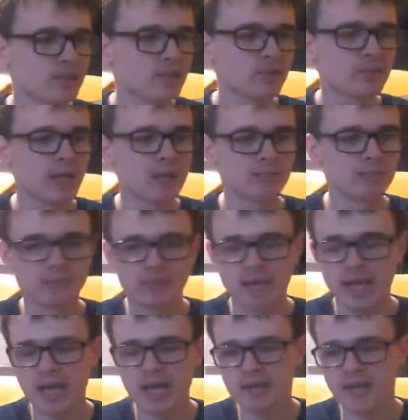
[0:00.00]
just like,
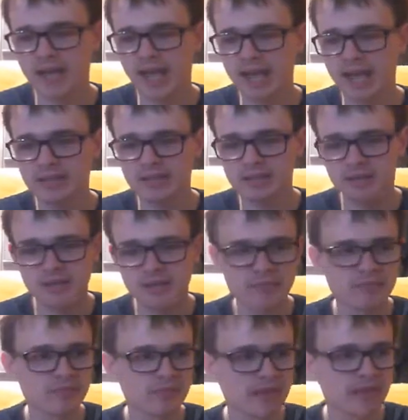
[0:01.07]
yeah, the game they
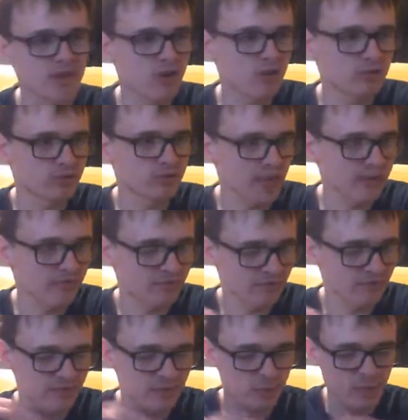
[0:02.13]
they got like
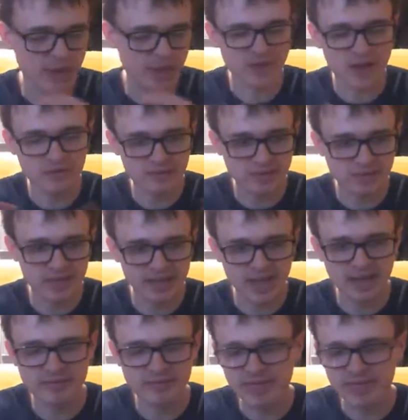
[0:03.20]
quite far through in the games.